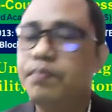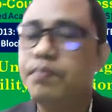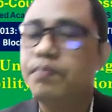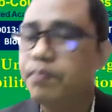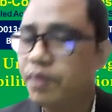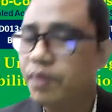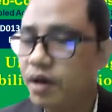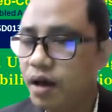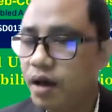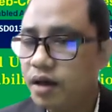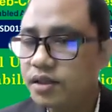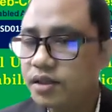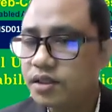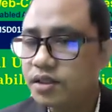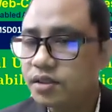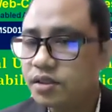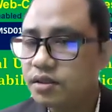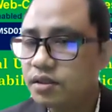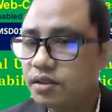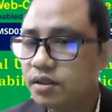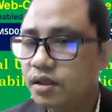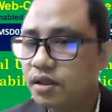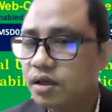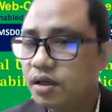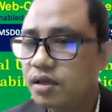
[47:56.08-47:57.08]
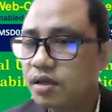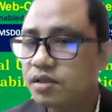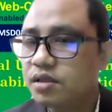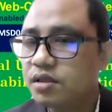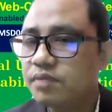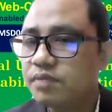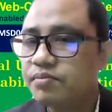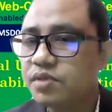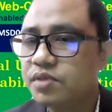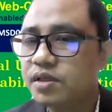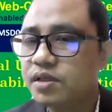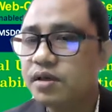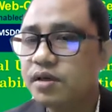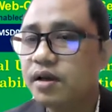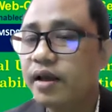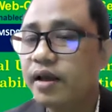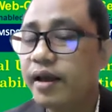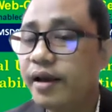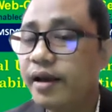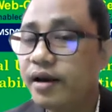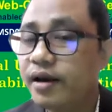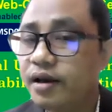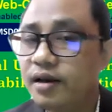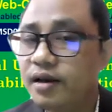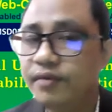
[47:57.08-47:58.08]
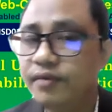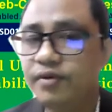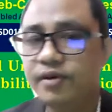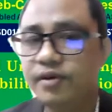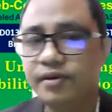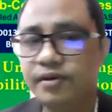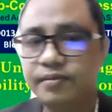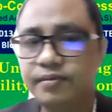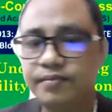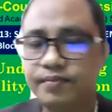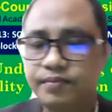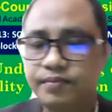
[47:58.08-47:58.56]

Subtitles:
production, consumption, and living.